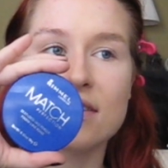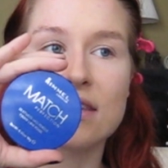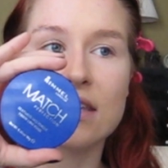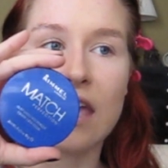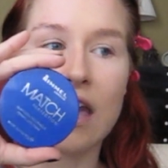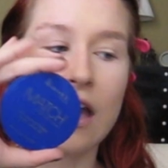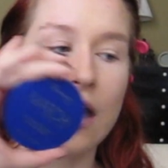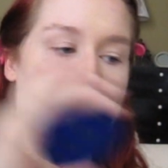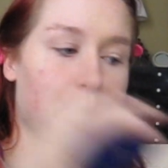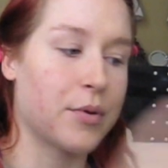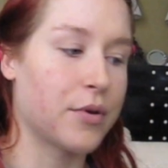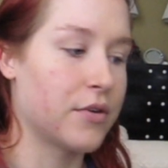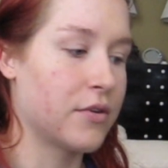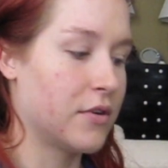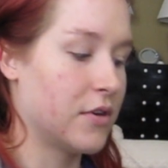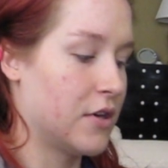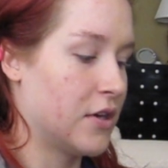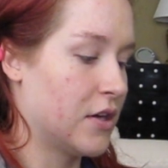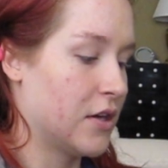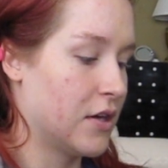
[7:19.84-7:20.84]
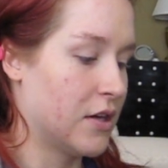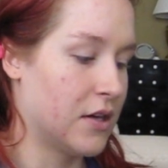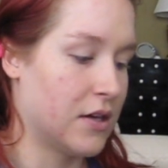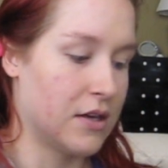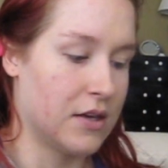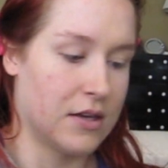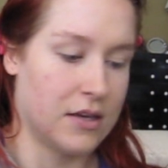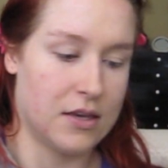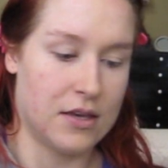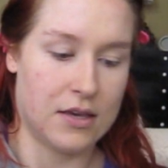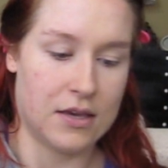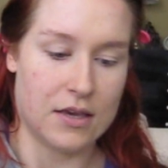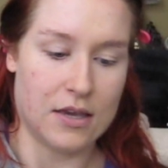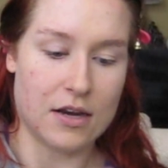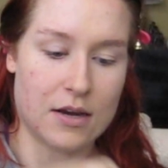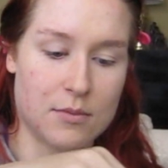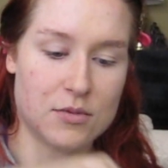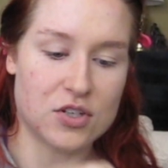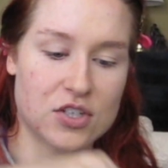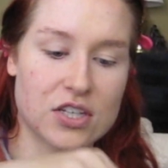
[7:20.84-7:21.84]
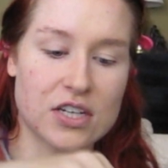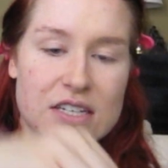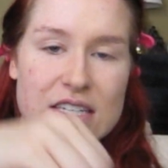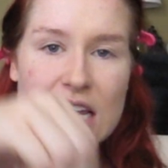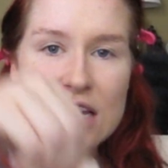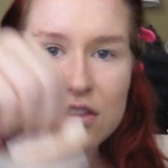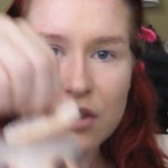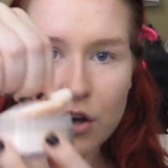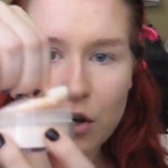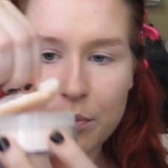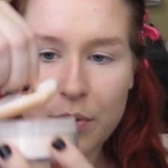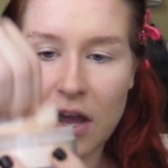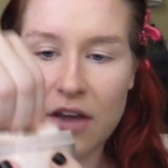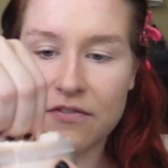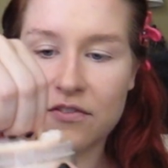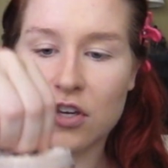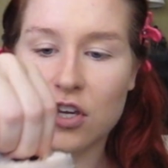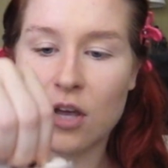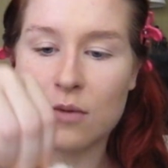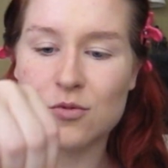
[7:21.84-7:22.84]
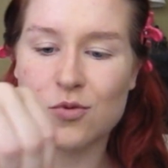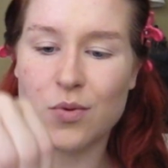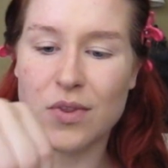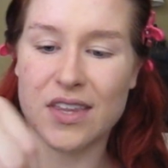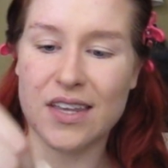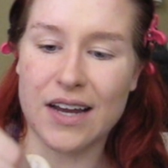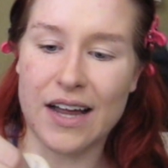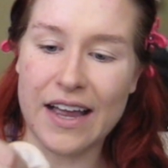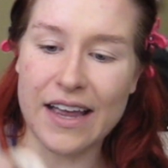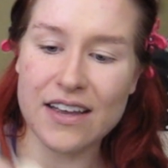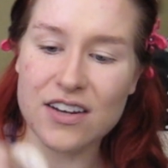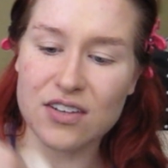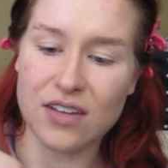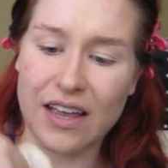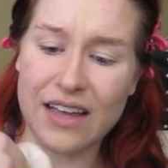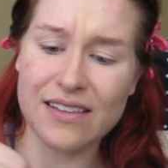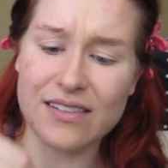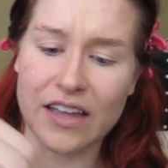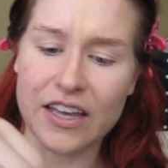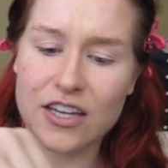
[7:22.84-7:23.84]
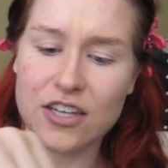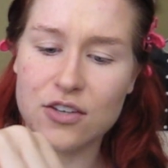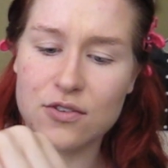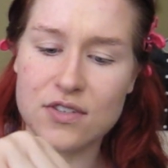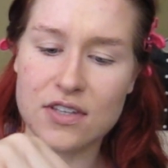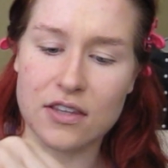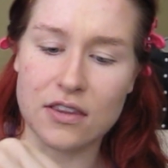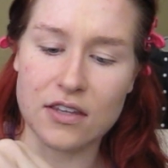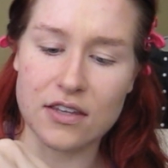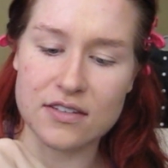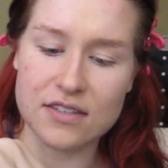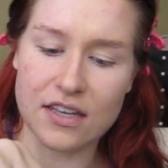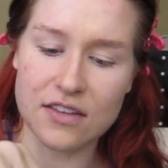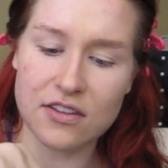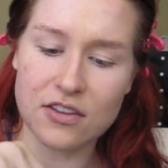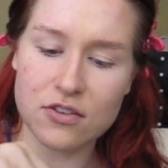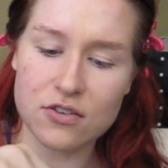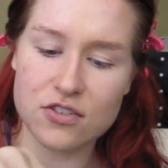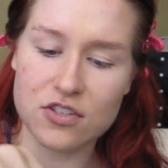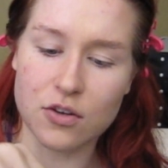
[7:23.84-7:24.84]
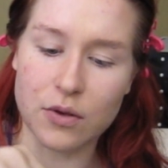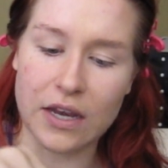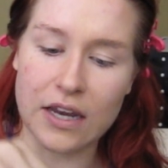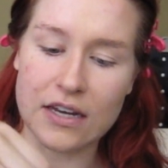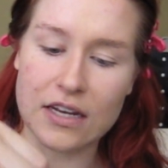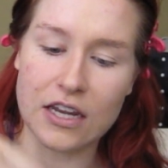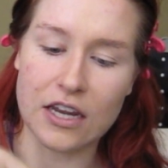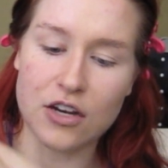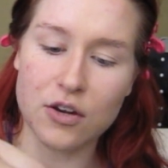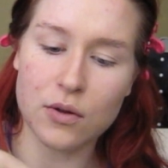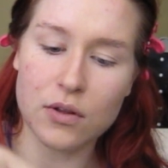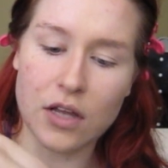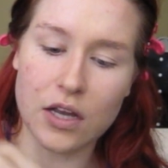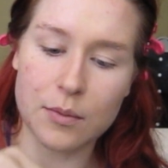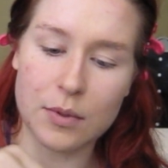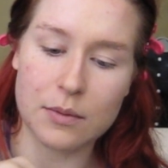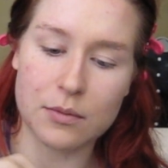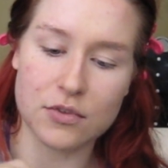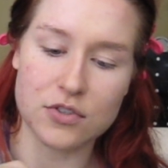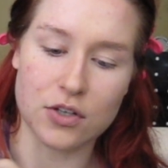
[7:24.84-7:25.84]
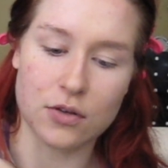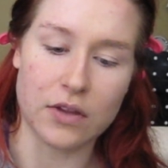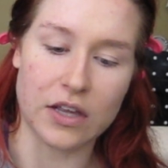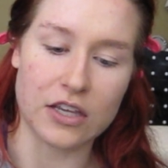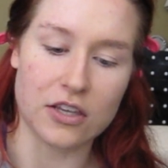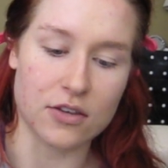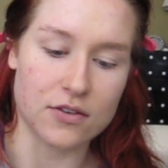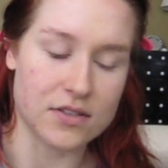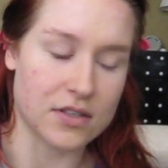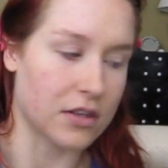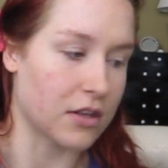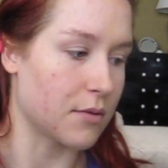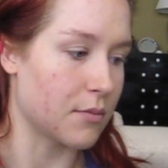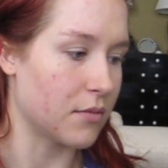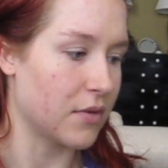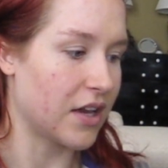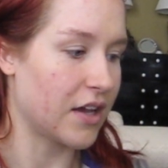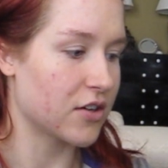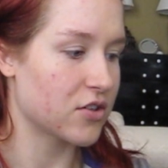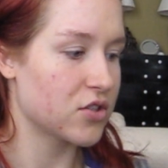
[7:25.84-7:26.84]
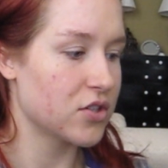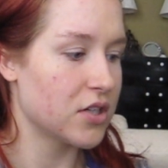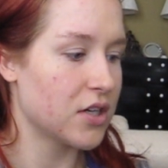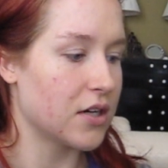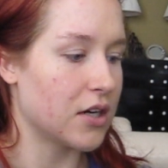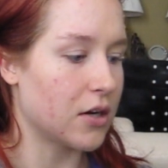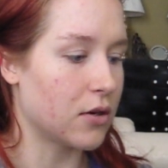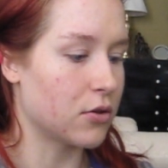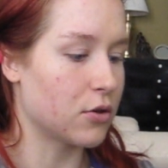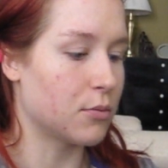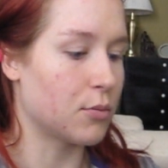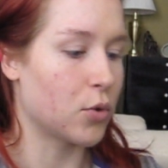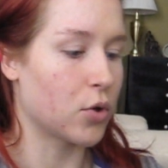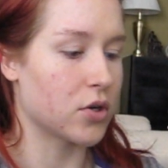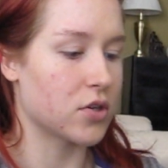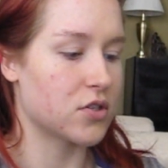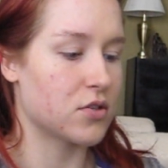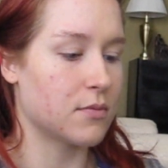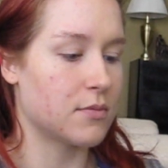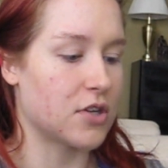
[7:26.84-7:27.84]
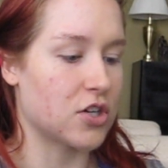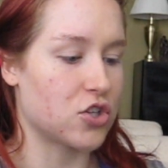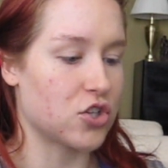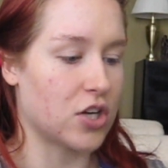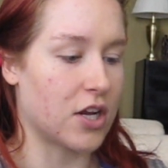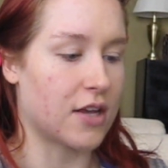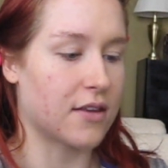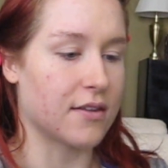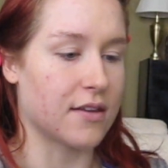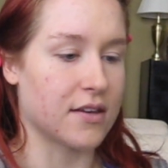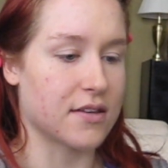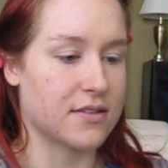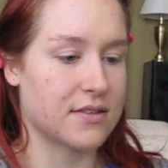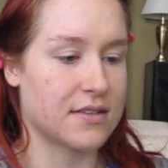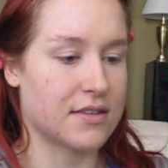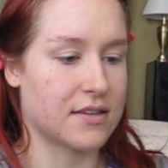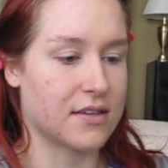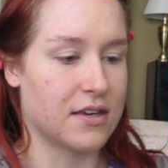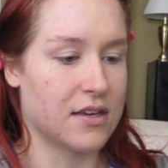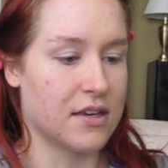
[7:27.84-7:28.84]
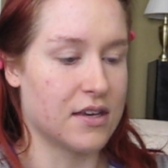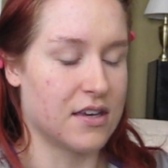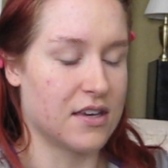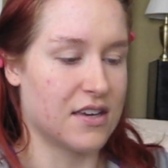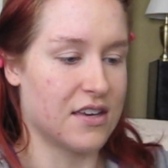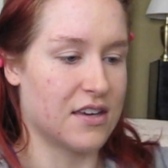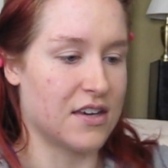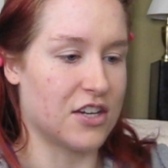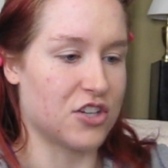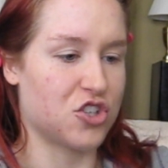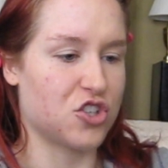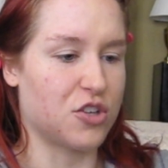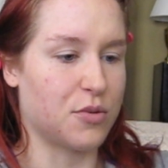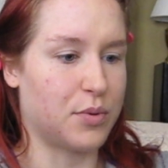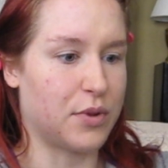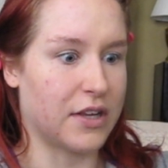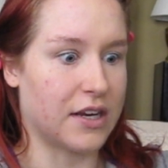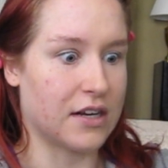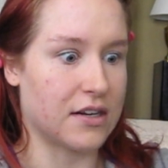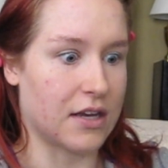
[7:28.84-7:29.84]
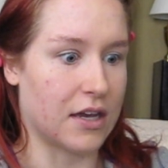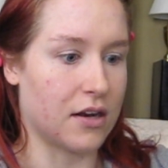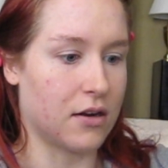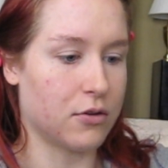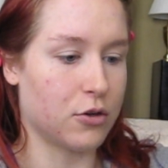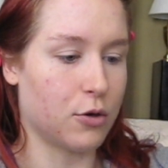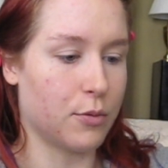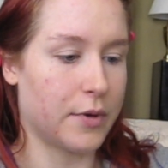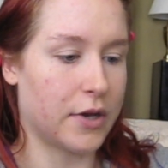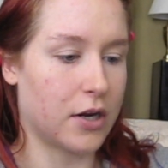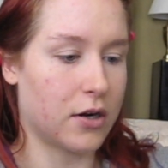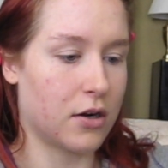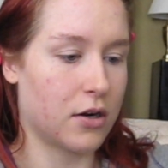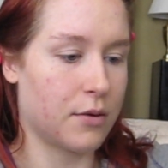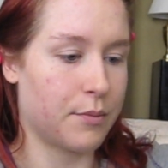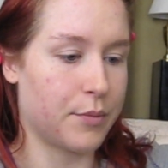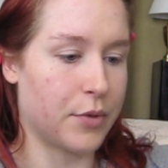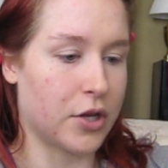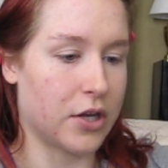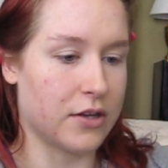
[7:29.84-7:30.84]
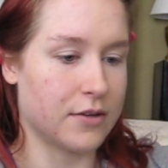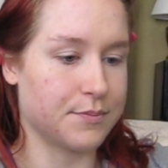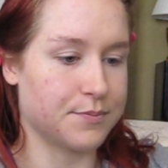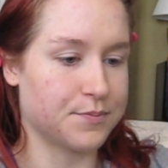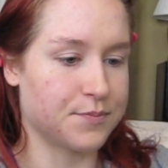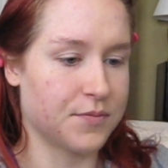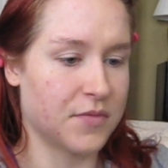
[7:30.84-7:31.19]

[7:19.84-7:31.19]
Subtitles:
the cap. And I'm just gonna take the little puff that comes with it. I like using these. I think they're so handy. I know a lot of people don't like using them. Actually, I need a little more, so I'm gonna shake this. I should have planned ahead a little better, but